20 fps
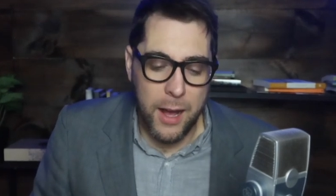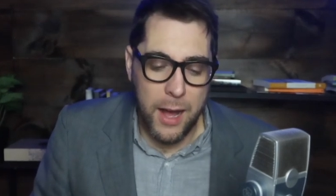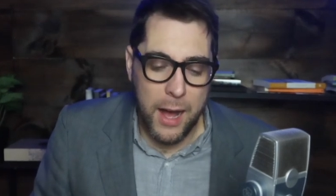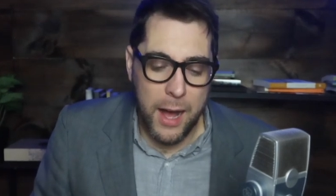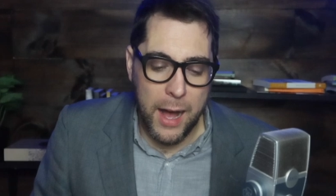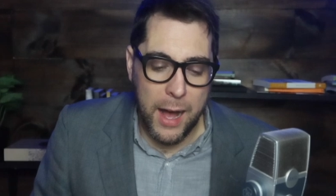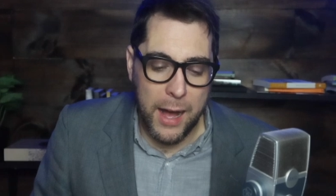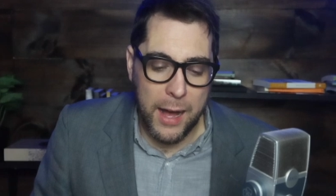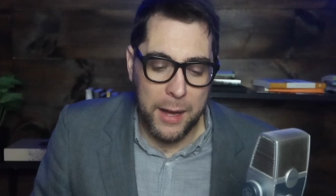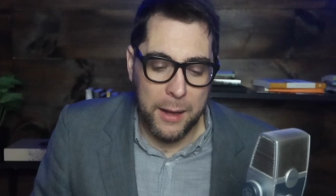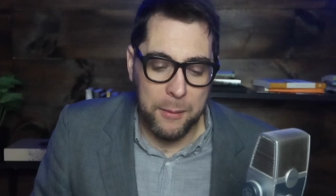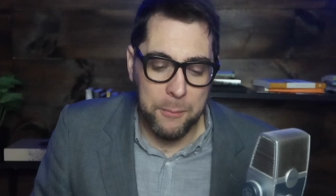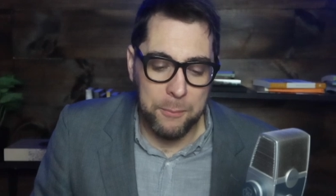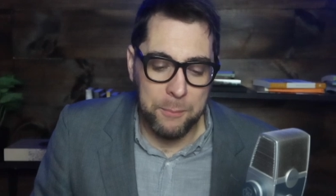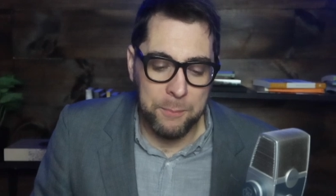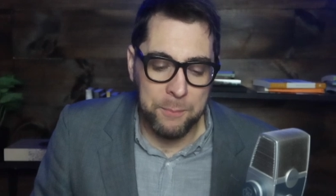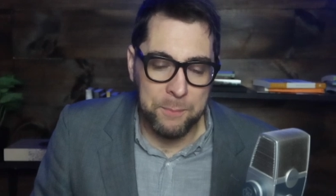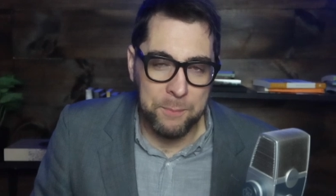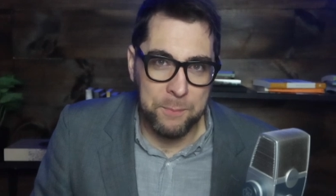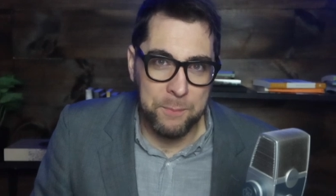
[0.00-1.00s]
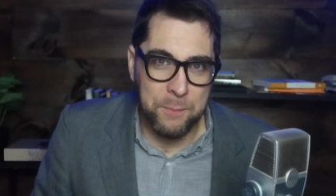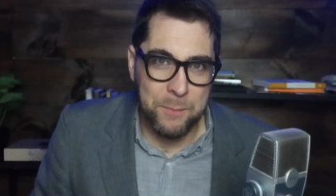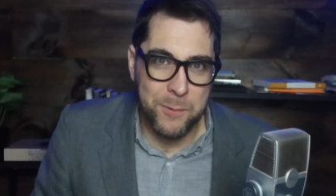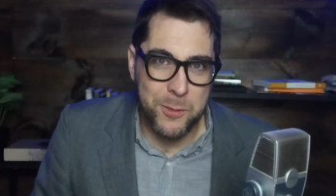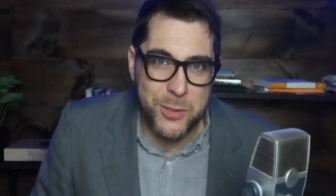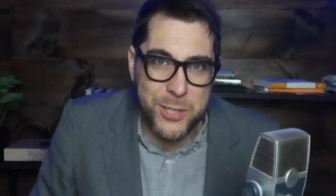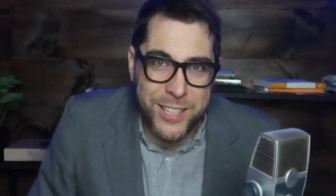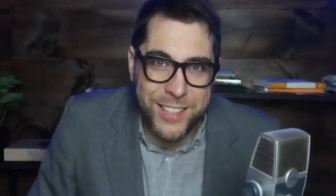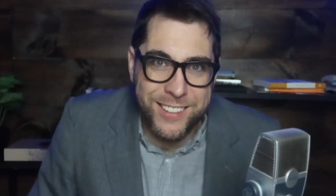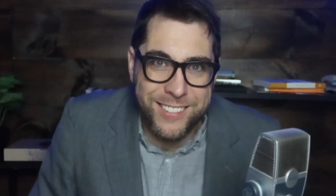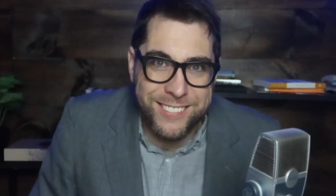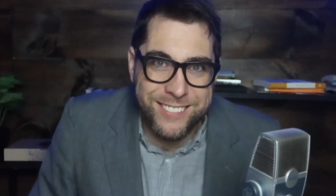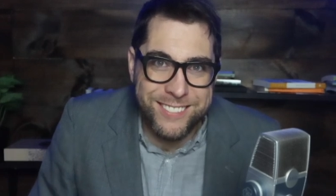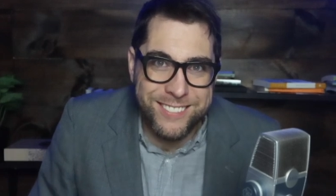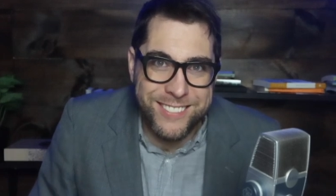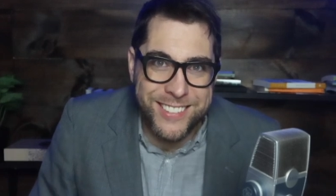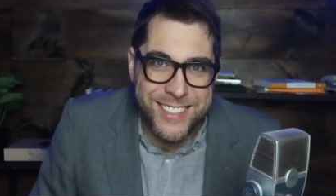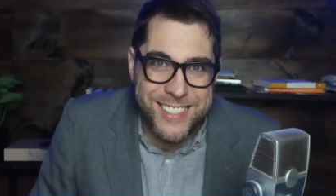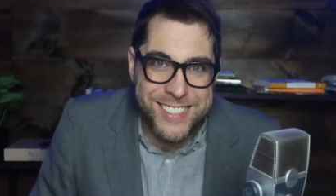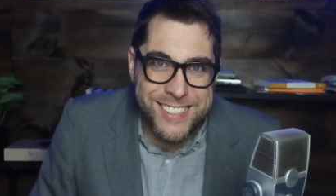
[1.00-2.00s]
Um, see,
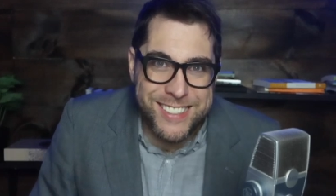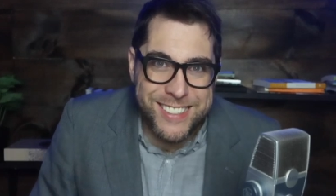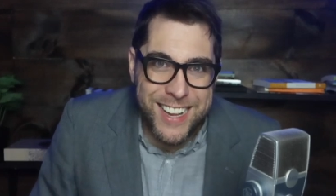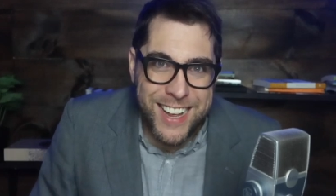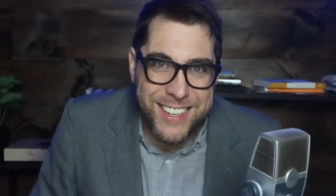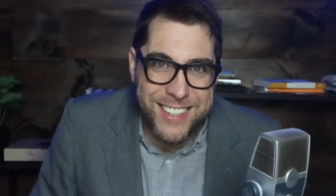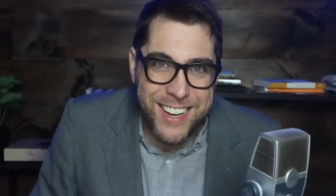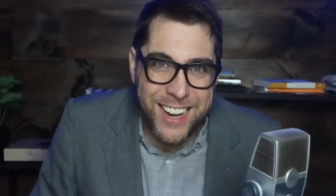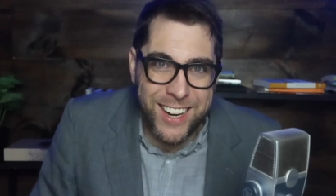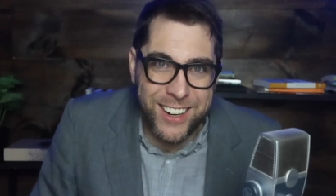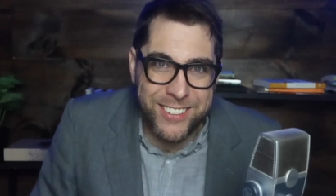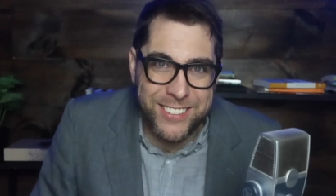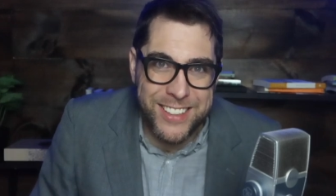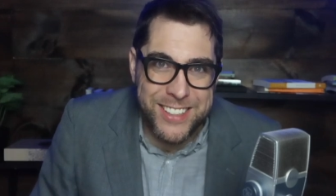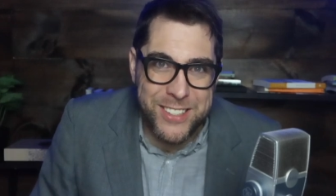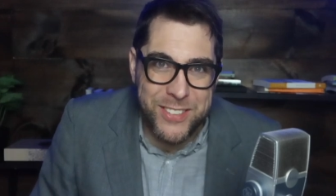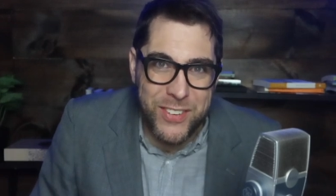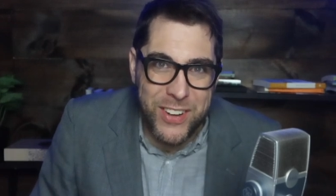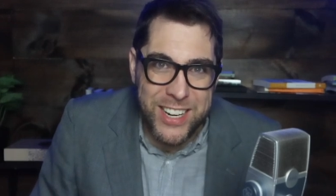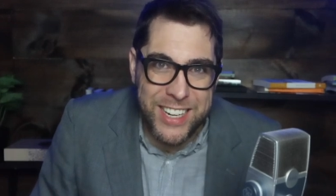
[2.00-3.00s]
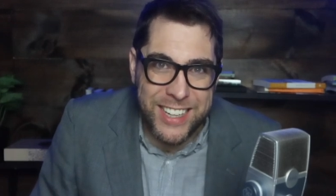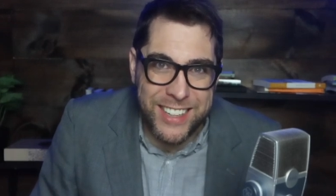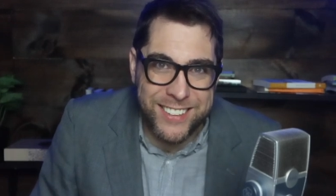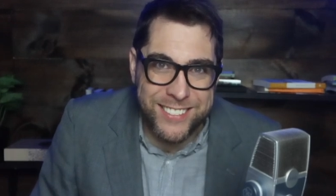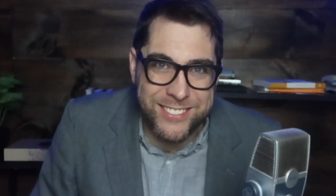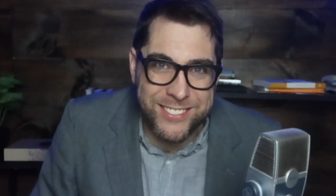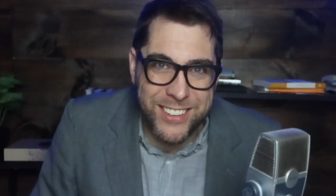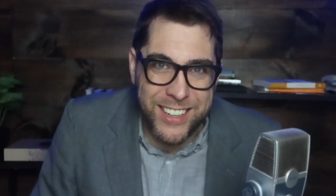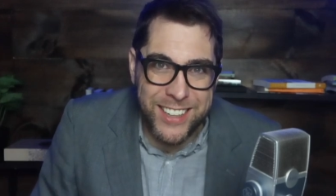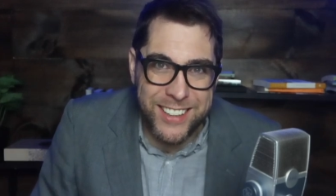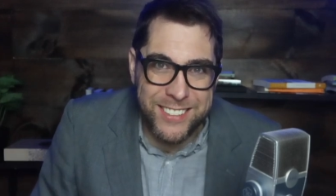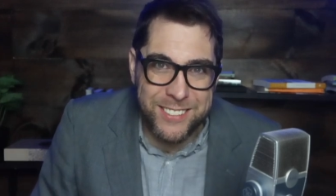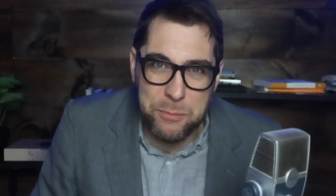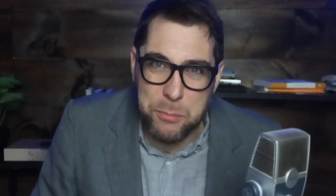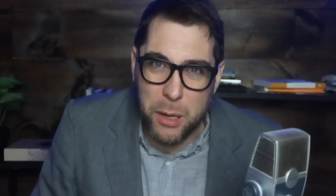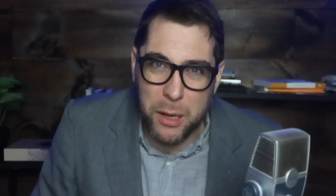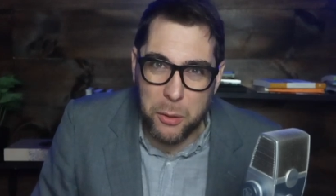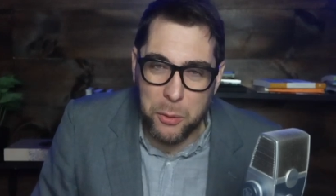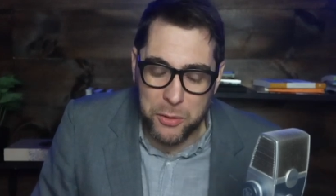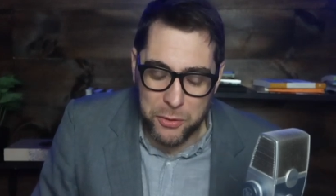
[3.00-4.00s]
that's satire. That's funny, right? It
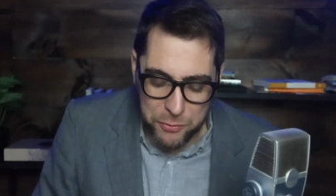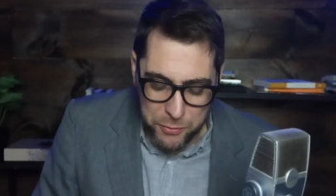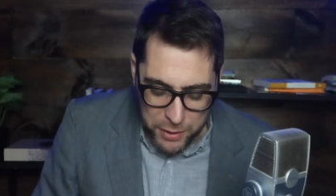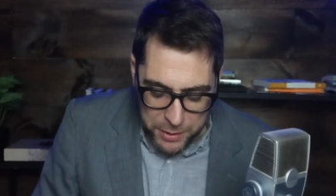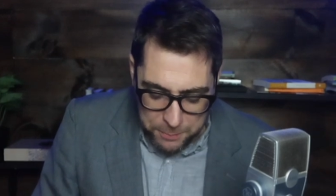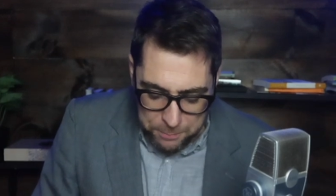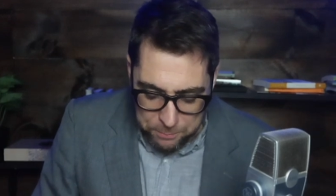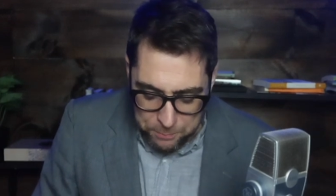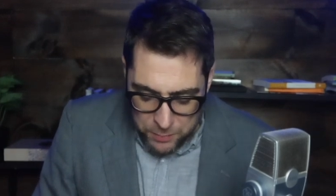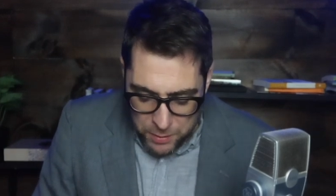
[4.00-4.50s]
probably wasn't funny.